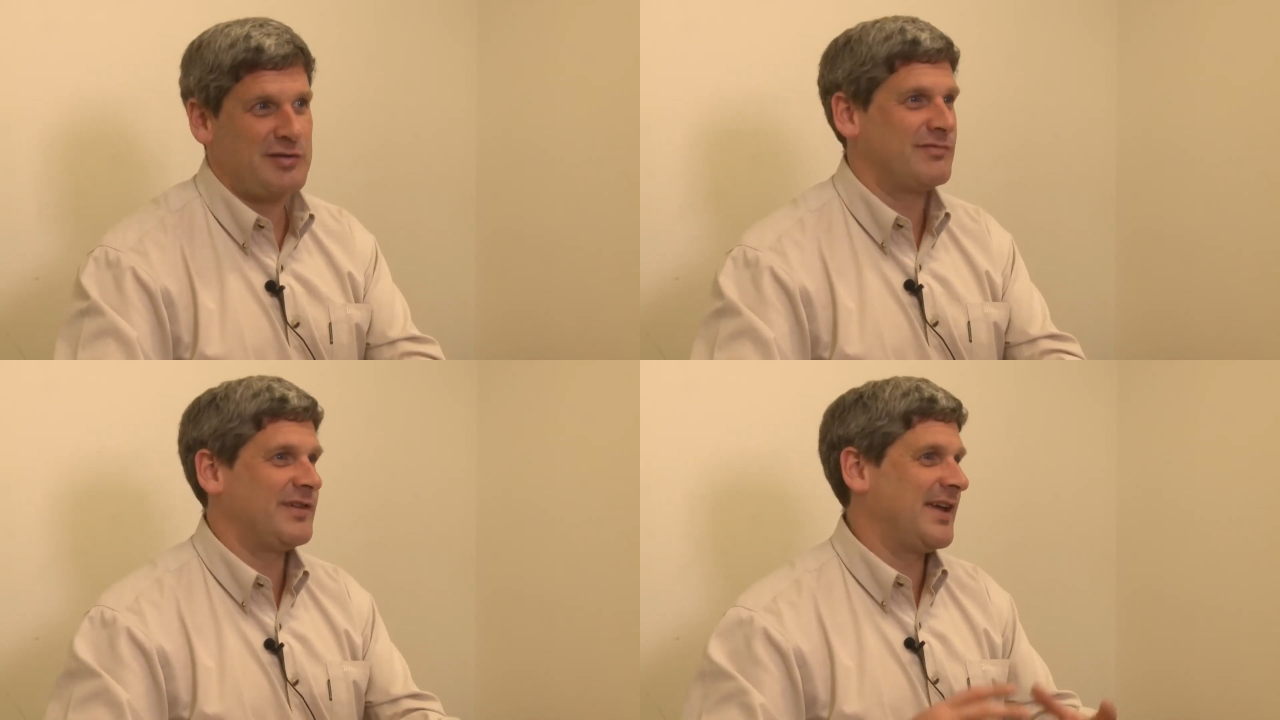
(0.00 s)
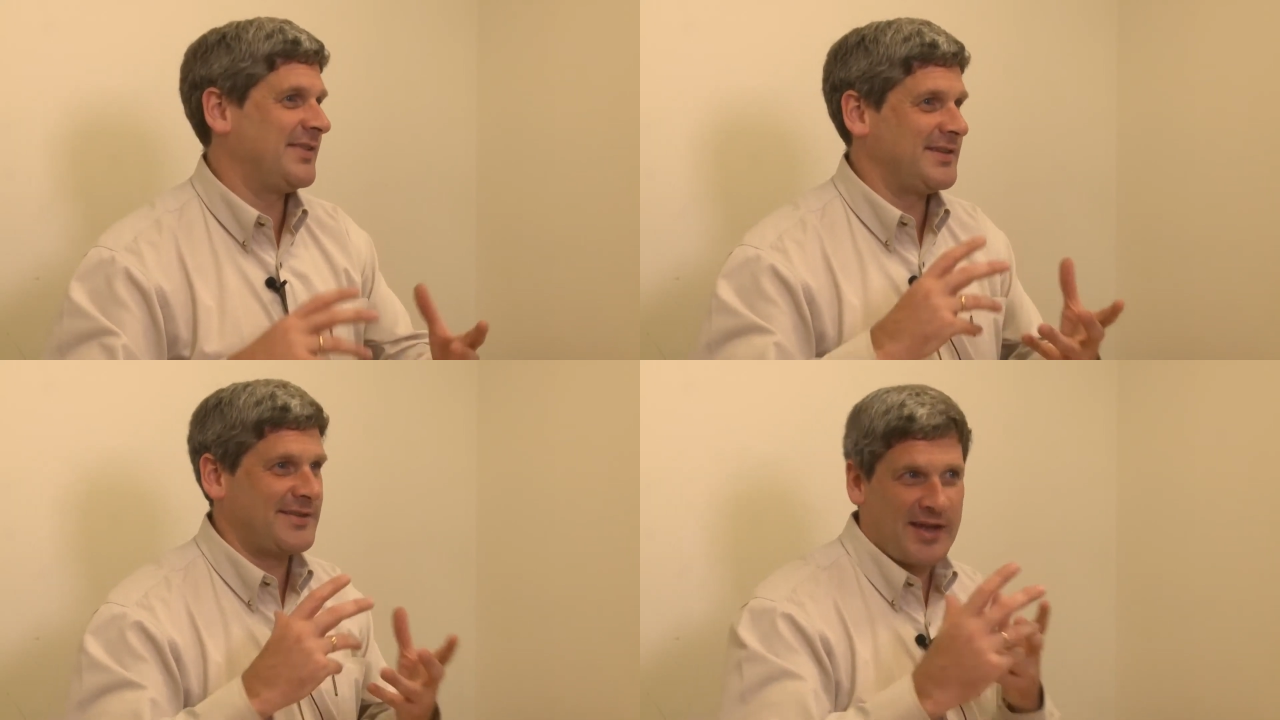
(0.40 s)
You
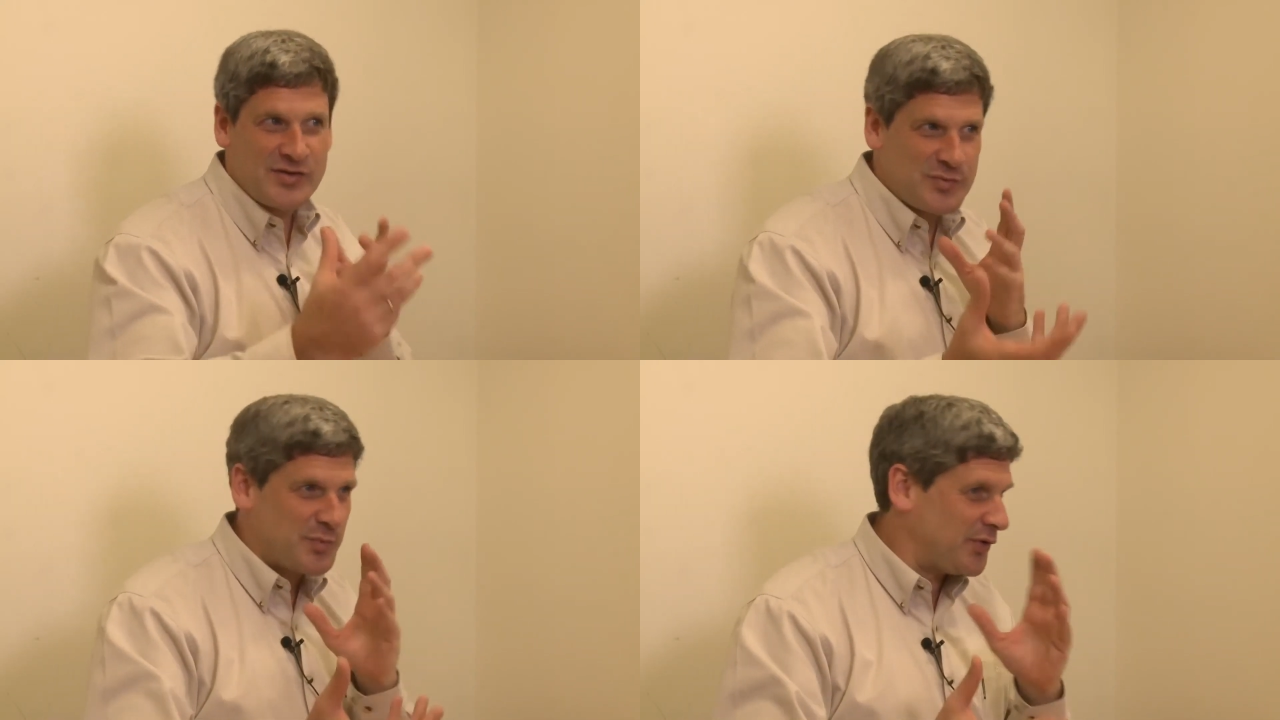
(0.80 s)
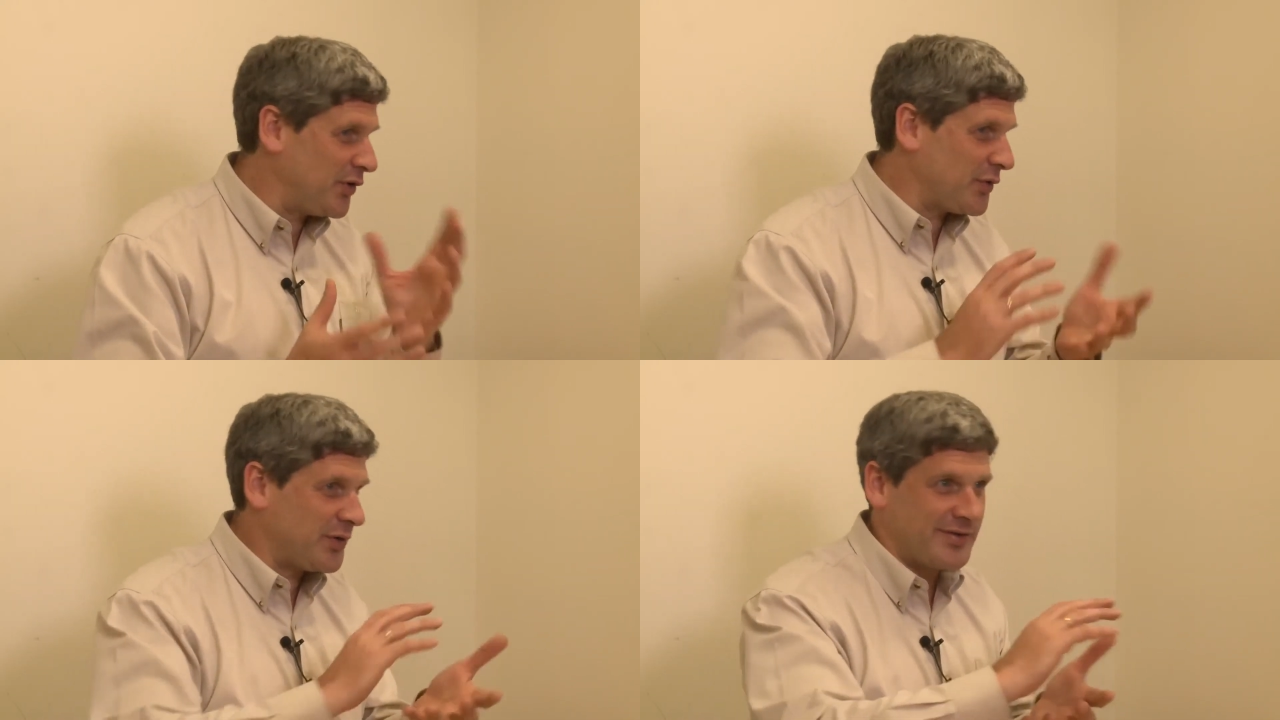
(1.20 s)
forget this
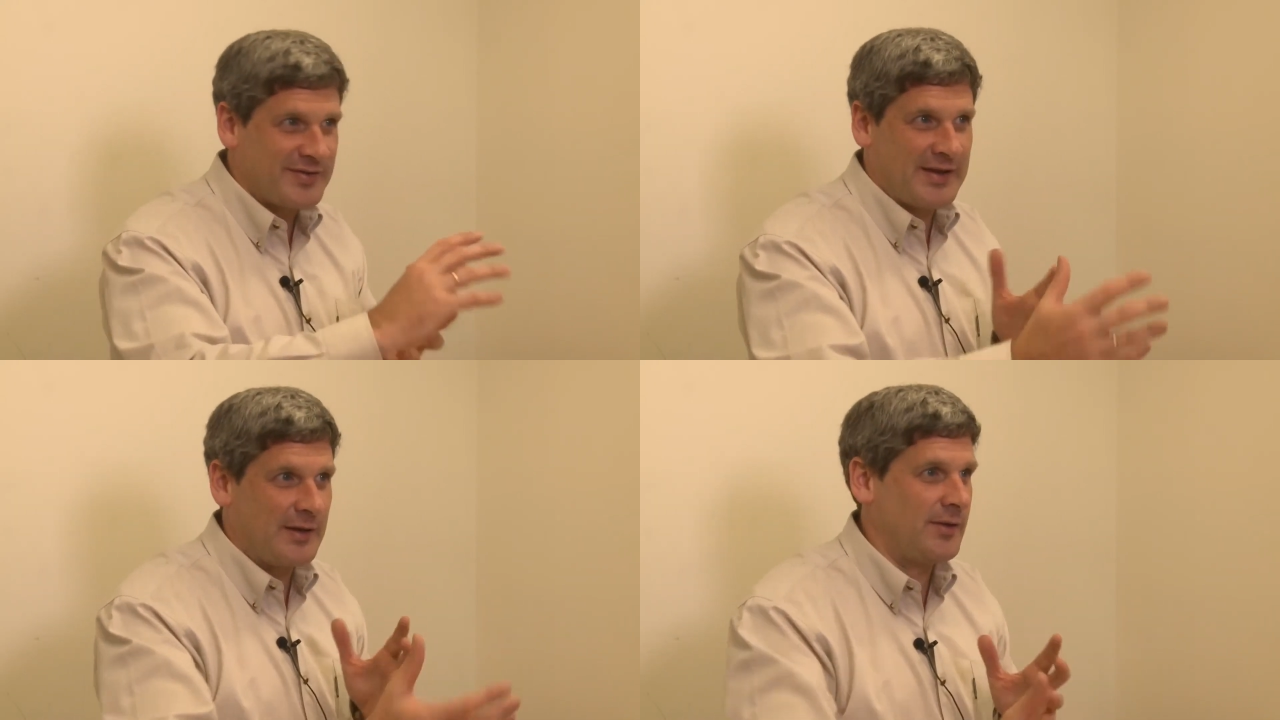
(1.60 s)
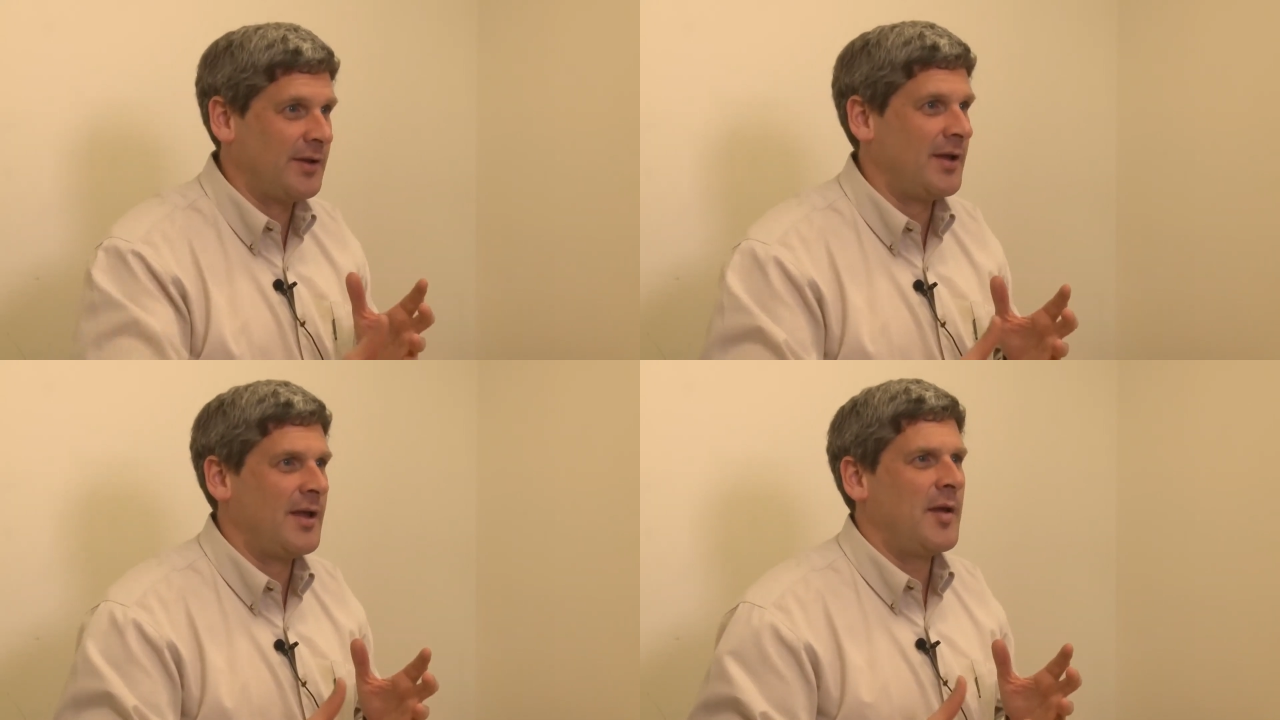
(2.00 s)
entrepreneurial skill